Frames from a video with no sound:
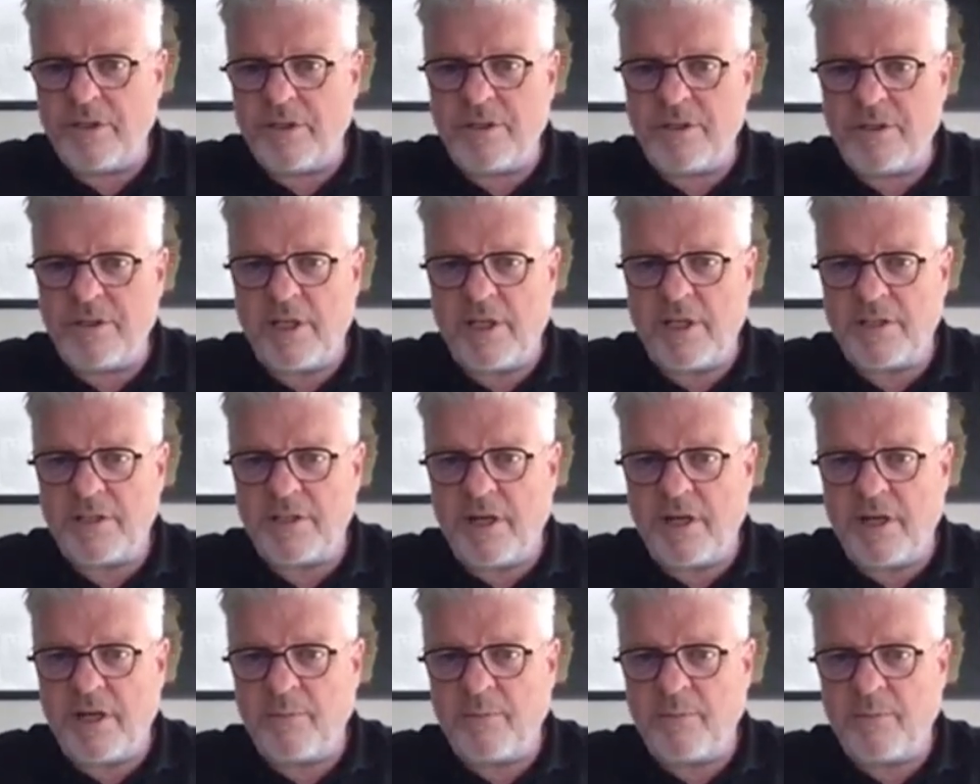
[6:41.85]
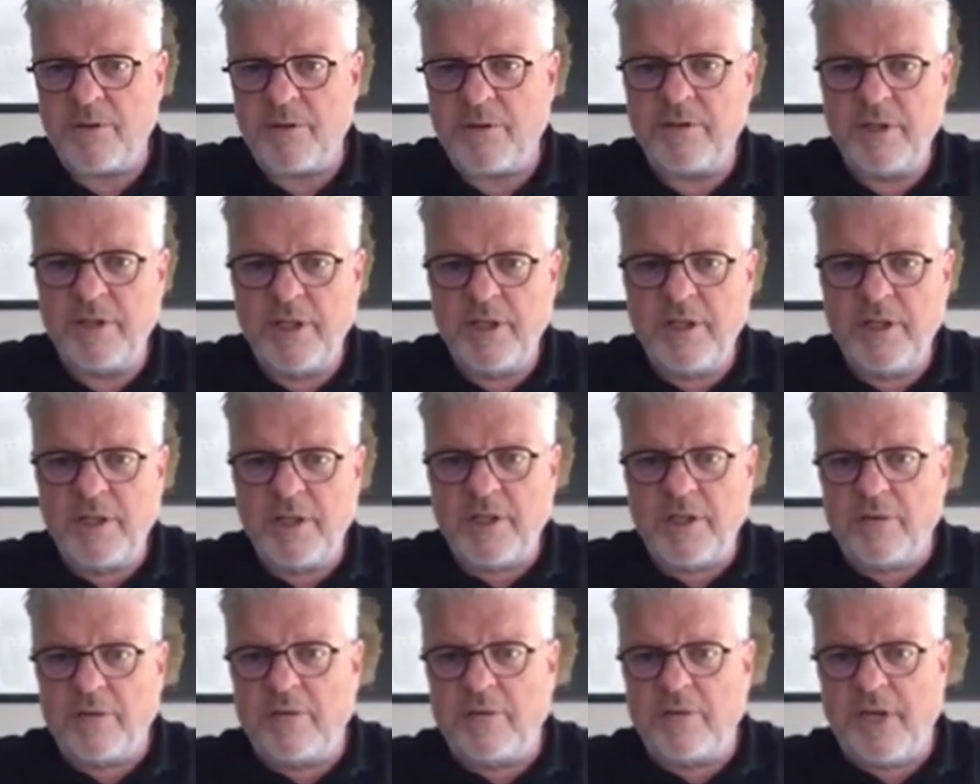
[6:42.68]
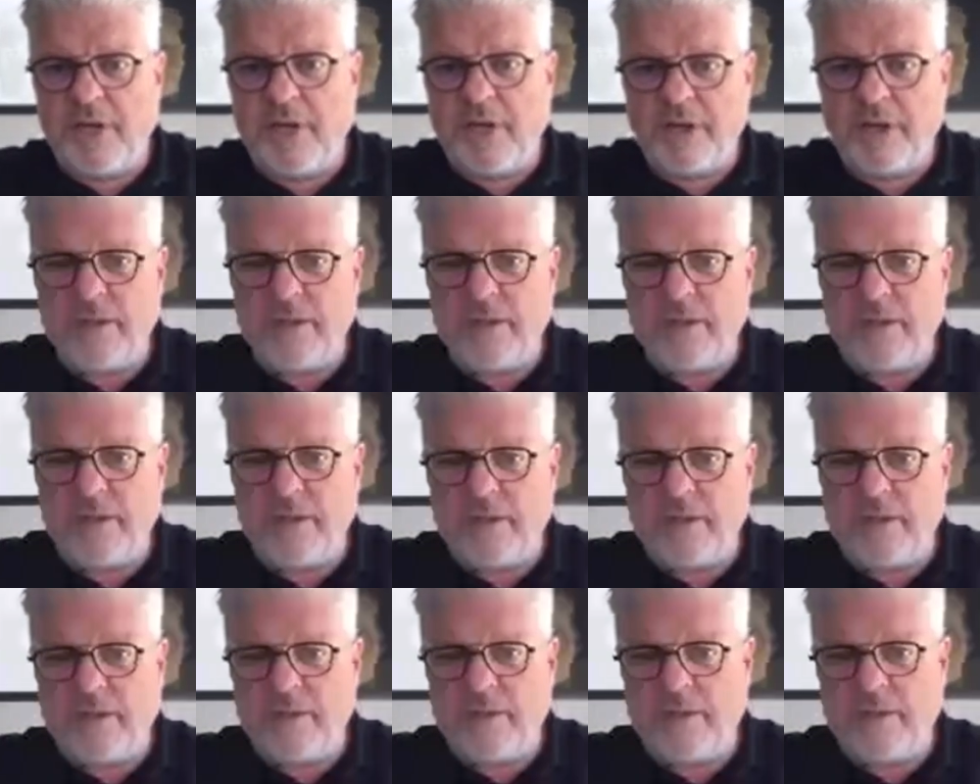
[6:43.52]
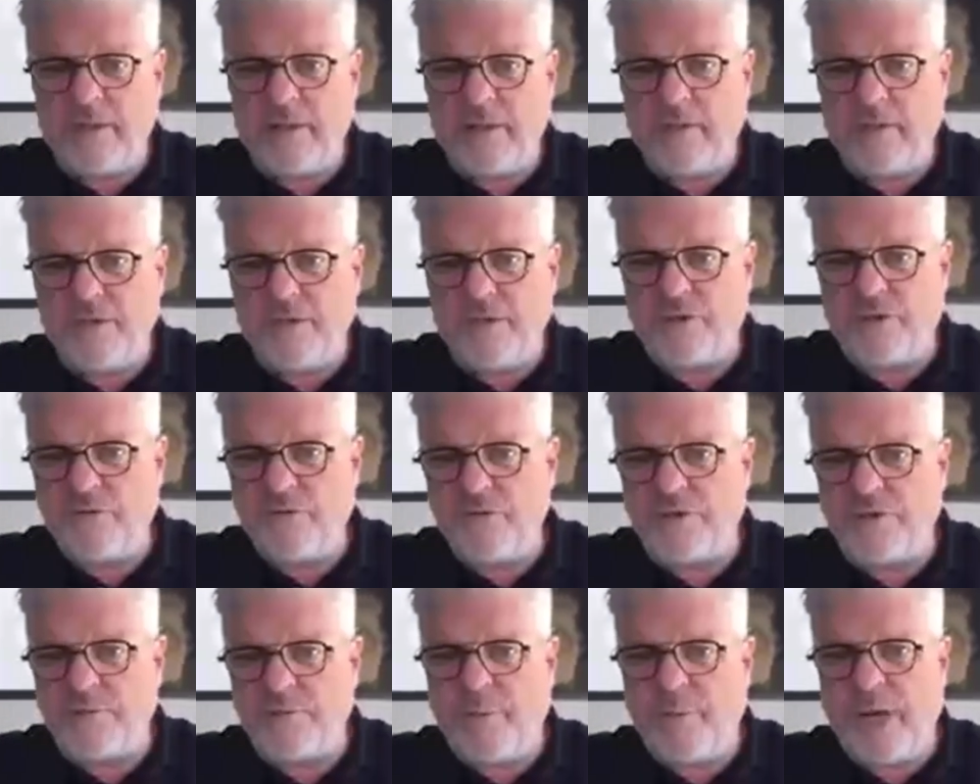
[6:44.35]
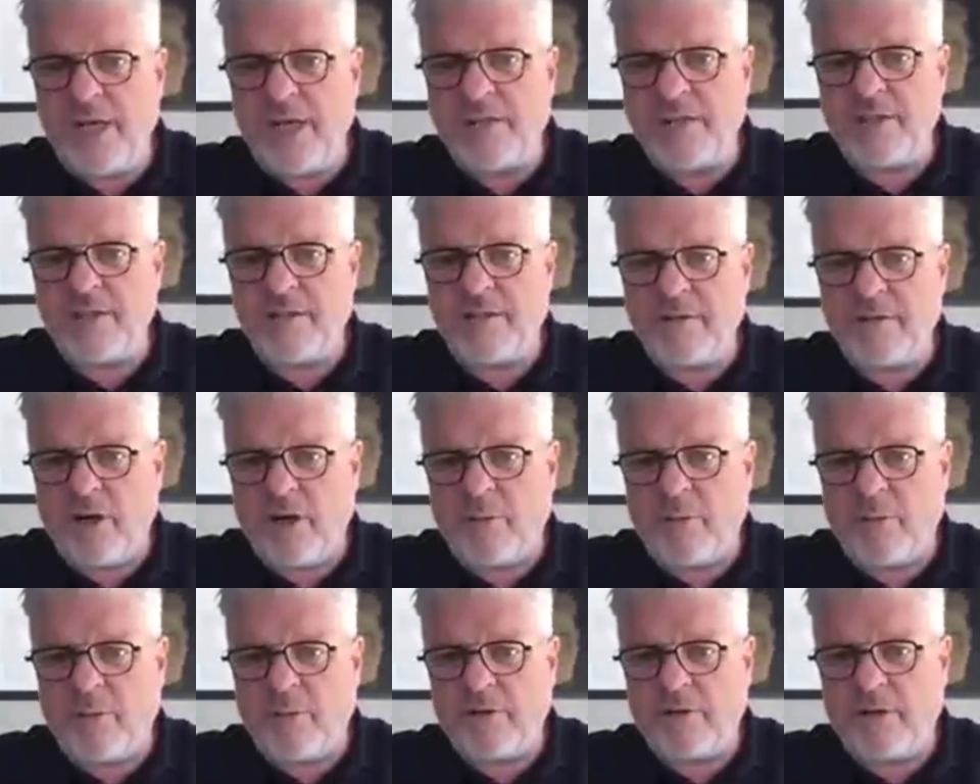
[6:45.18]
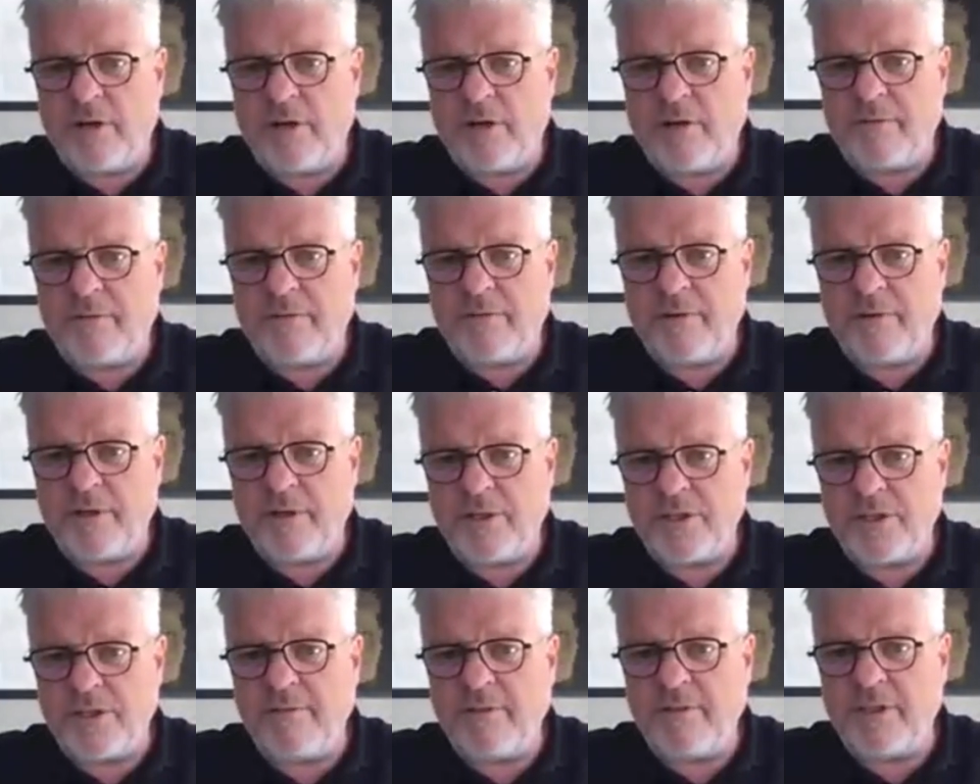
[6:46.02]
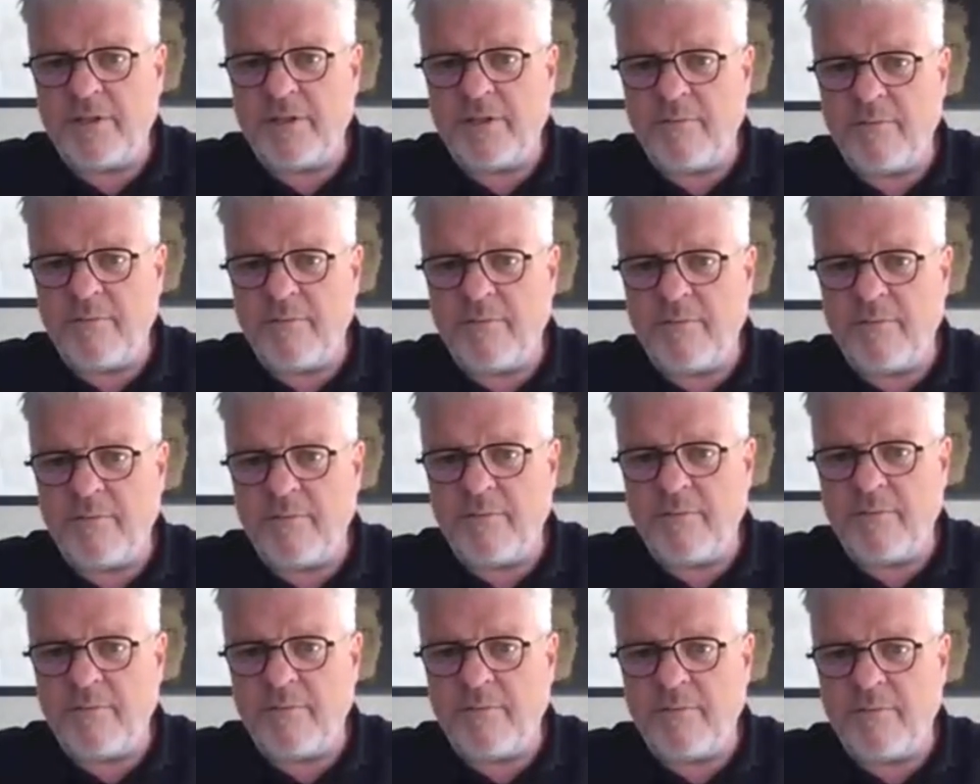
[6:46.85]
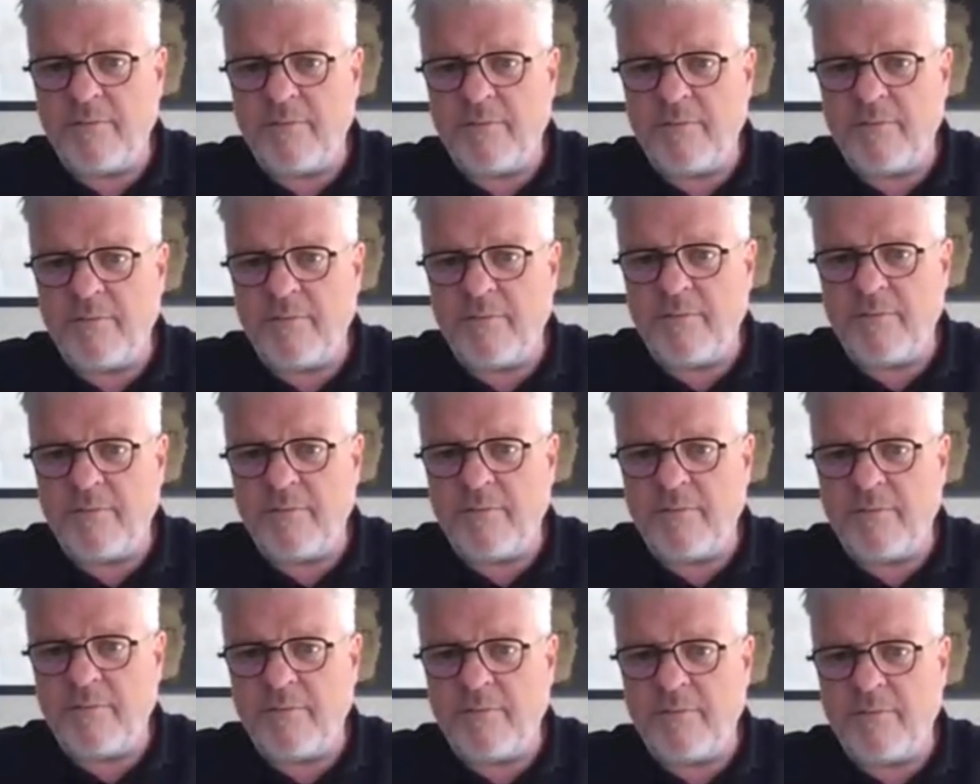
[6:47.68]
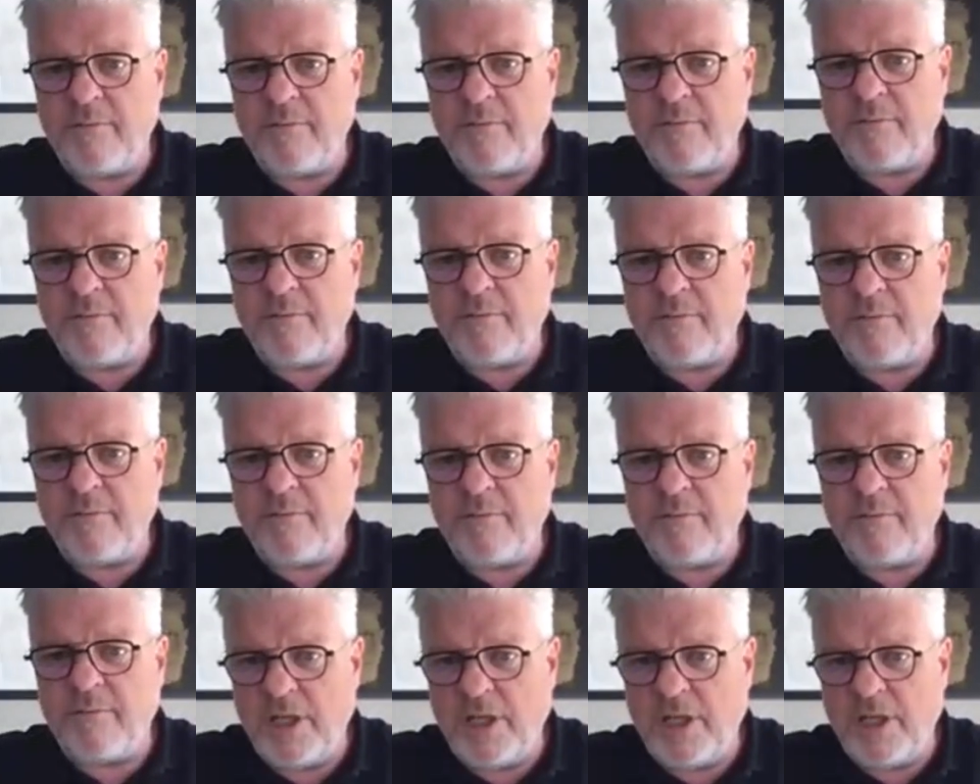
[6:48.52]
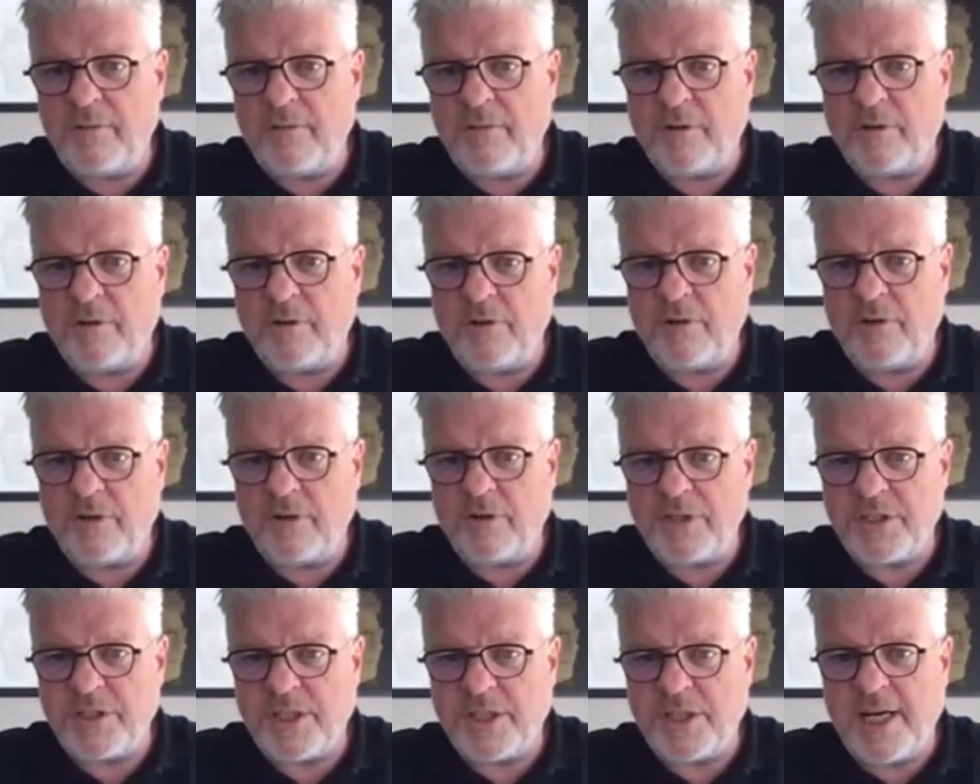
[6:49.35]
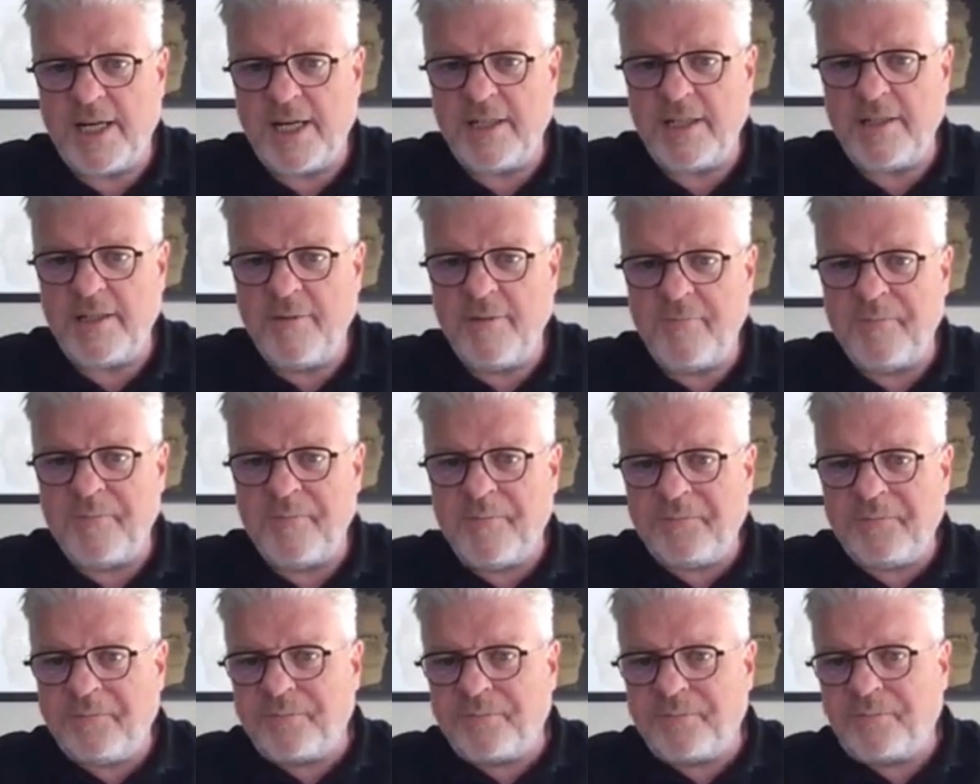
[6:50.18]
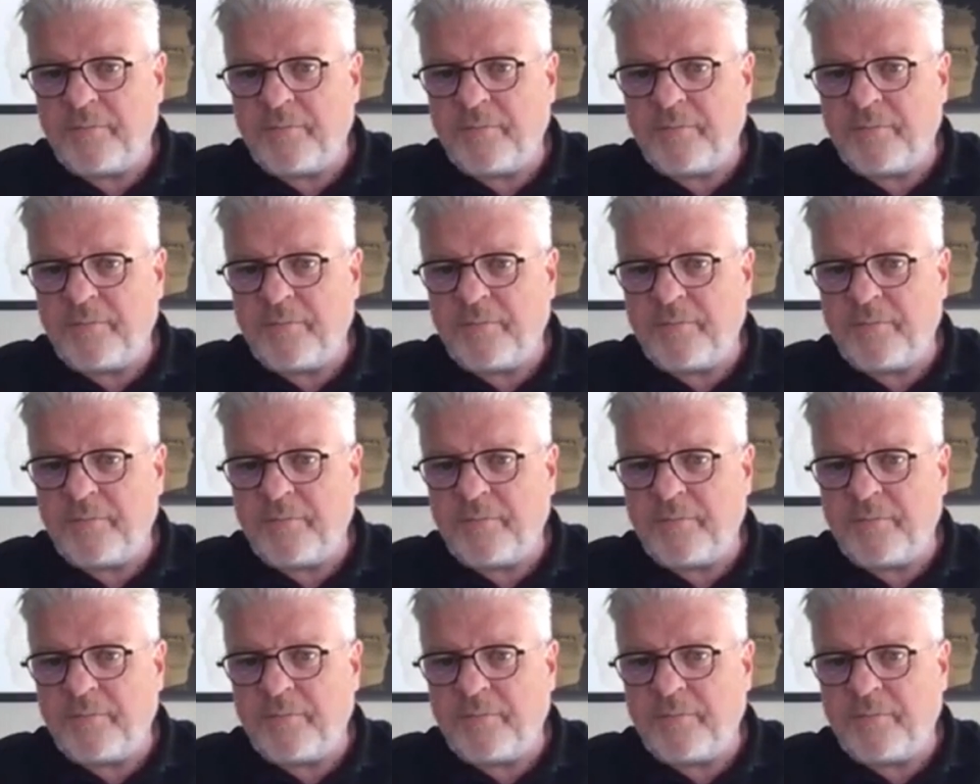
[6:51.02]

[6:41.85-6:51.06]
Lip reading: This is an example where you choose base copper of 70 microns in your that you would need for your design.